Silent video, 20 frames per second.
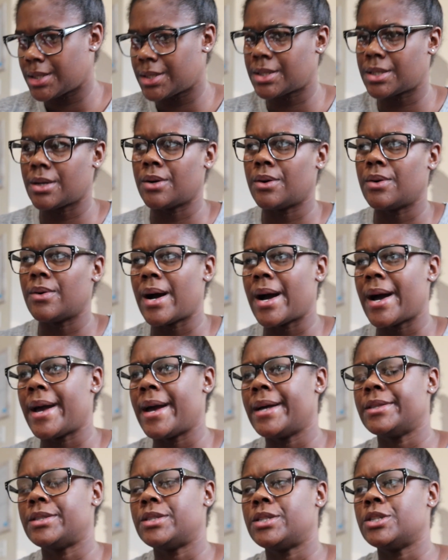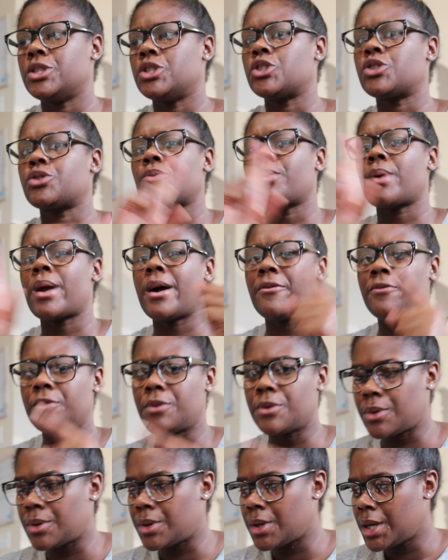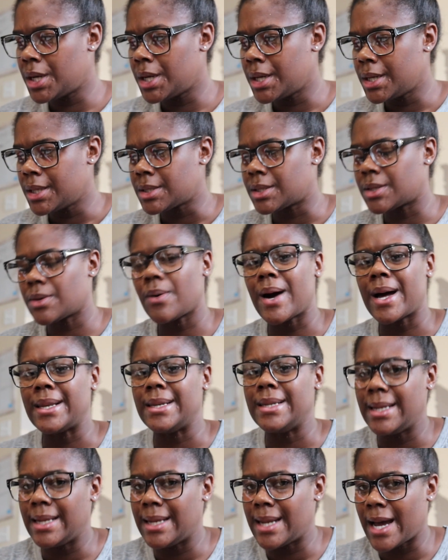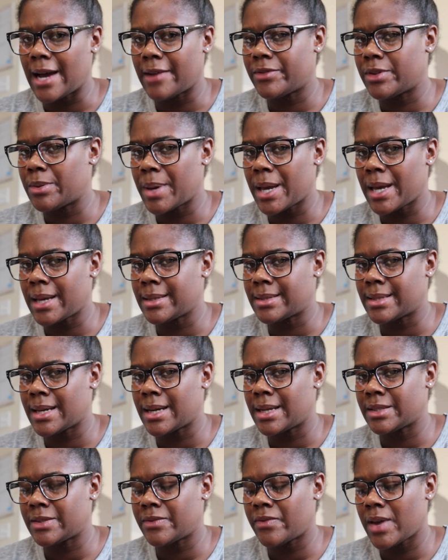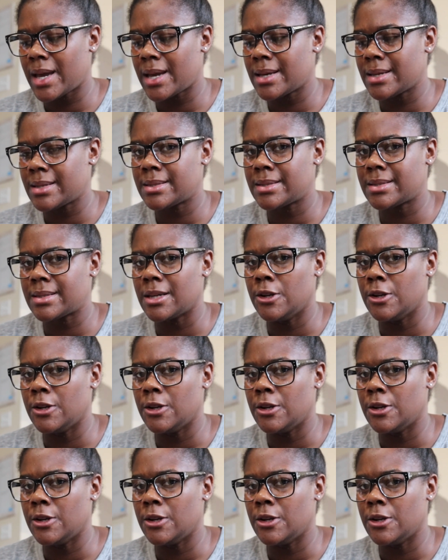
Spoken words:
So I had to travel so I didn't have to paint Santa's face.